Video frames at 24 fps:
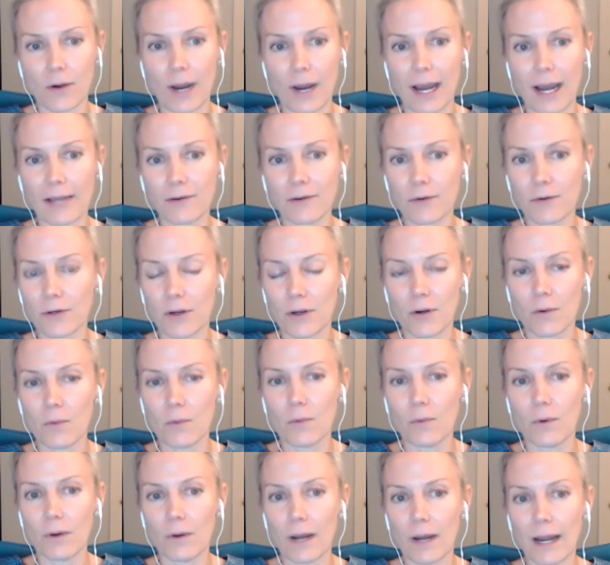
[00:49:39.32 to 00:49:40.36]
so I don't
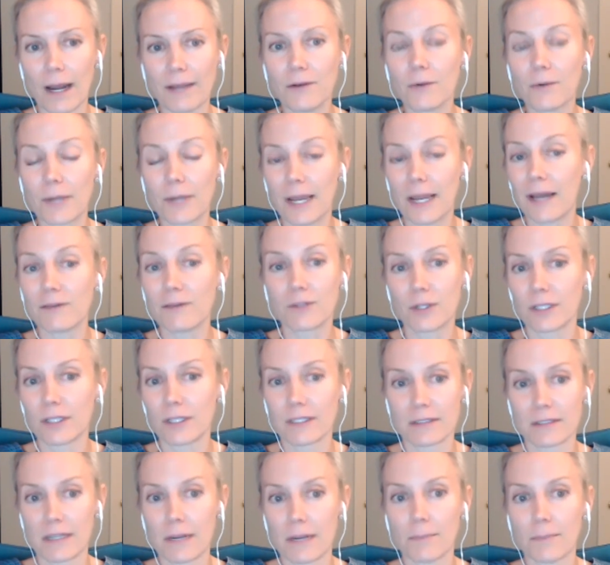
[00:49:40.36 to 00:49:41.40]
know, I don't have good
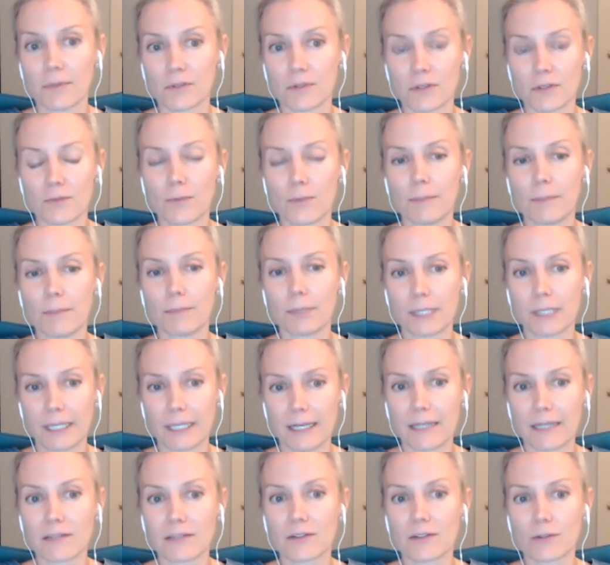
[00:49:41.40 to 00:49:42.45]
examples of what
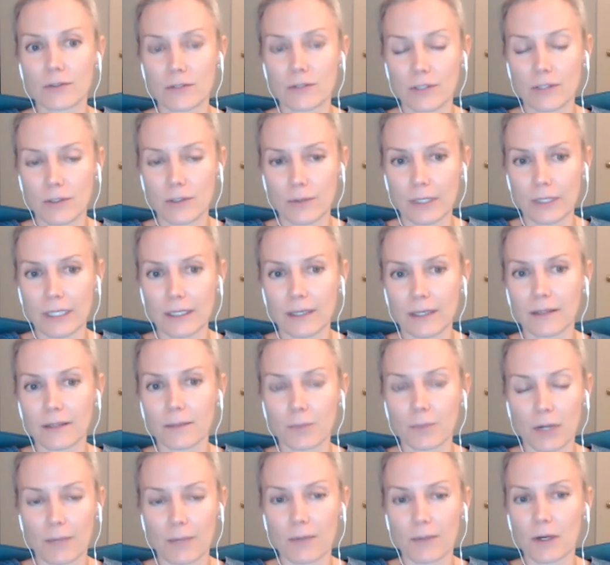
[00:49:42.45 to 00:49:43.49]
plans are doing on
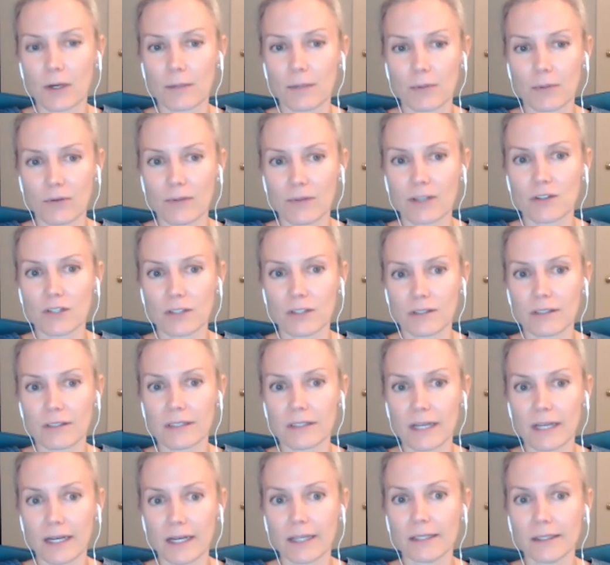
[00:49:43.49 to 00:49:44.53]
the primary prevention
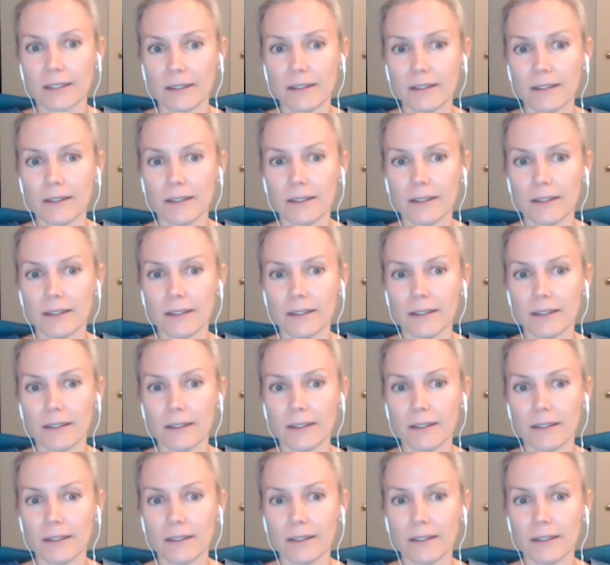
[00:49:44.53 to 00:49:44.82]
side.